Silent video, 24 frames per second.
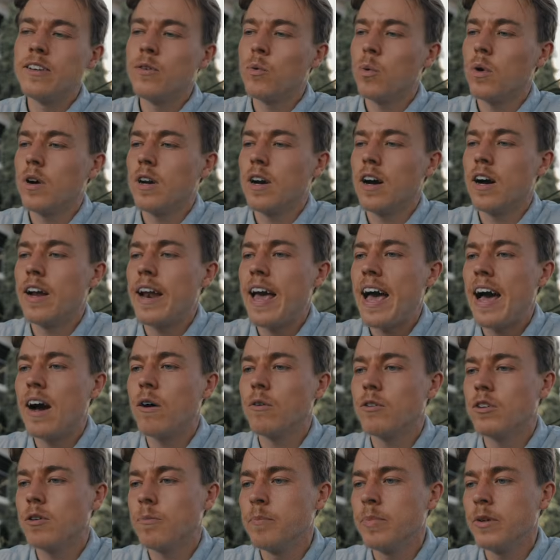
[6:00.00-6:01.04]
did one on
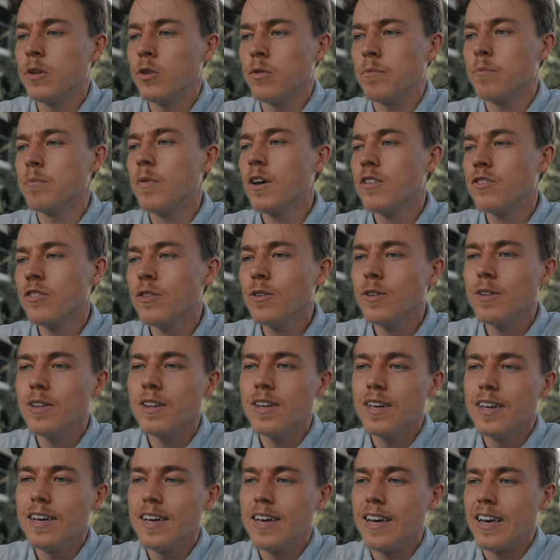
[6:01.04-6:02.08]
how to build muscle,
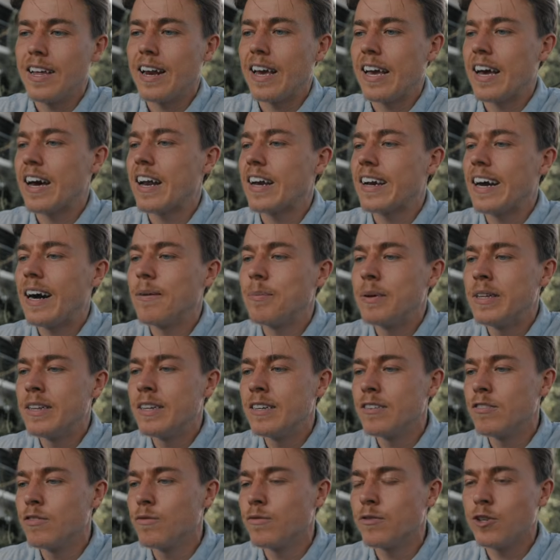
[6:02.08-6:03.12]
and I kind of copied
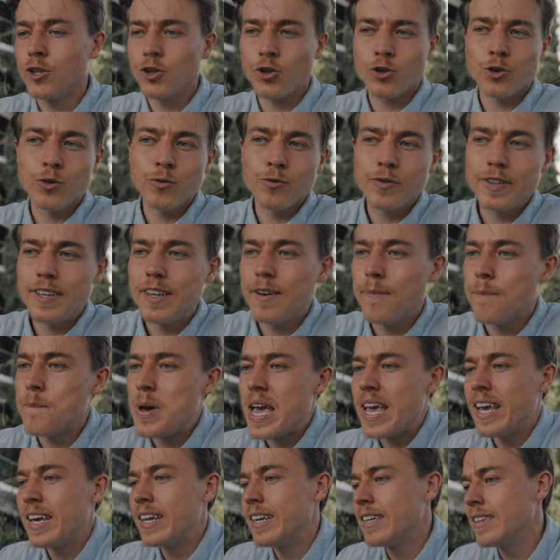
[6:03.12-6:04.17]
this Vitruvian
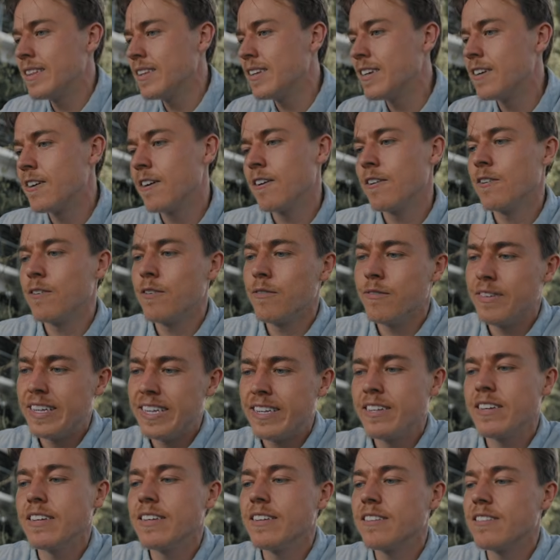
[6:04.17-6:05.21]
Man, Leonardo da
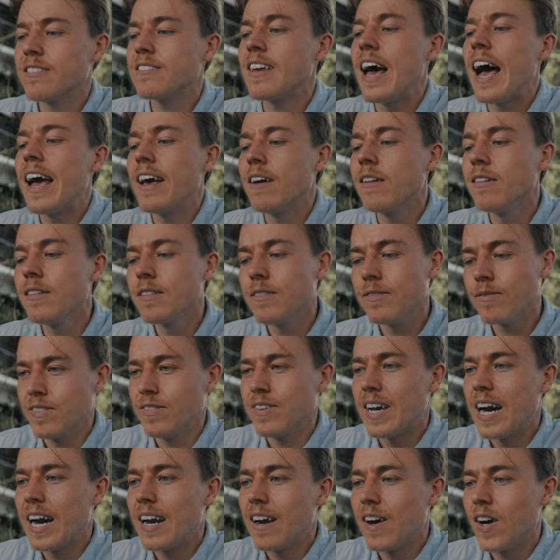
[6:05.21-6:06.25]
Vinci style. So
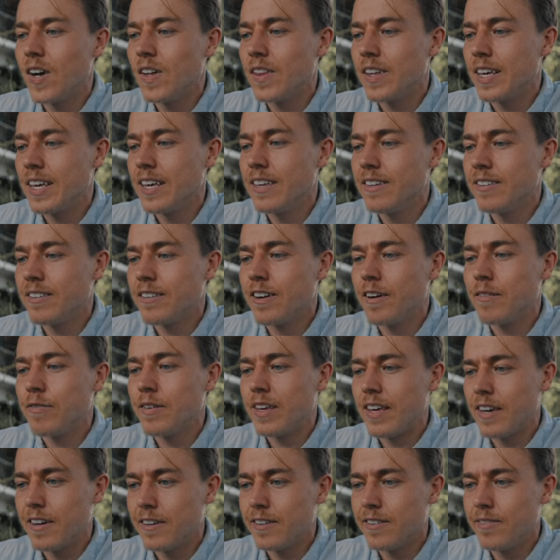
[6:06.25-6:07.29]
you've got all the key
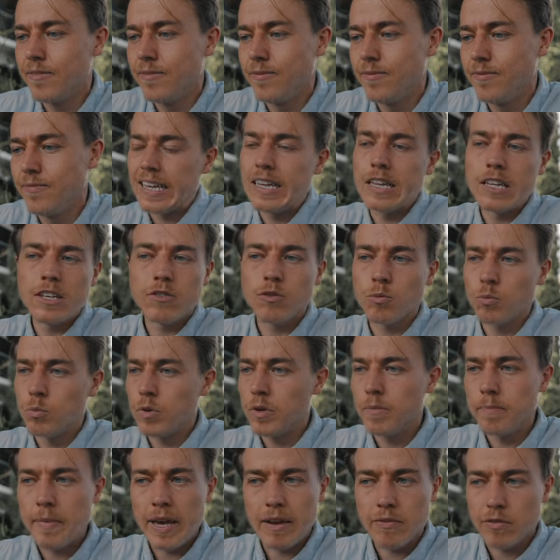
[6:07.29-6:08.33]
stuff here. Again, these
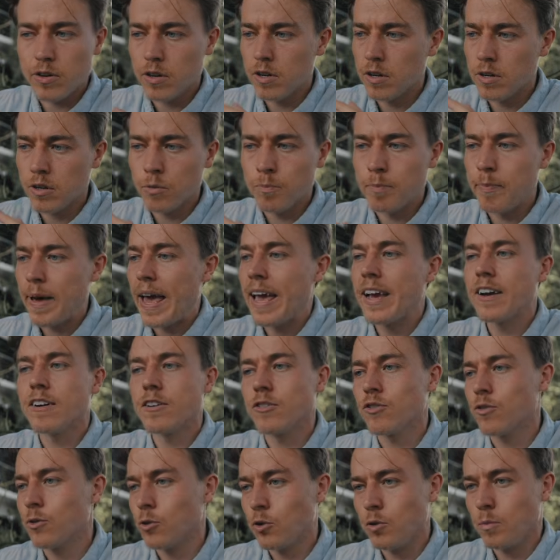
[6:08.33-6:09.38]
would make for a
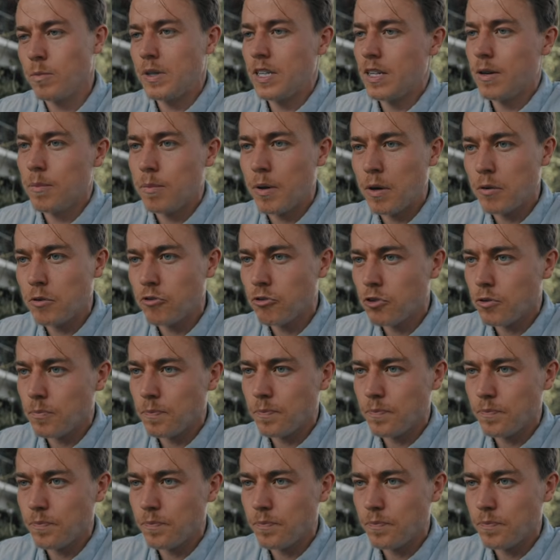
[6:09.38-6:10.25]
banger social media post.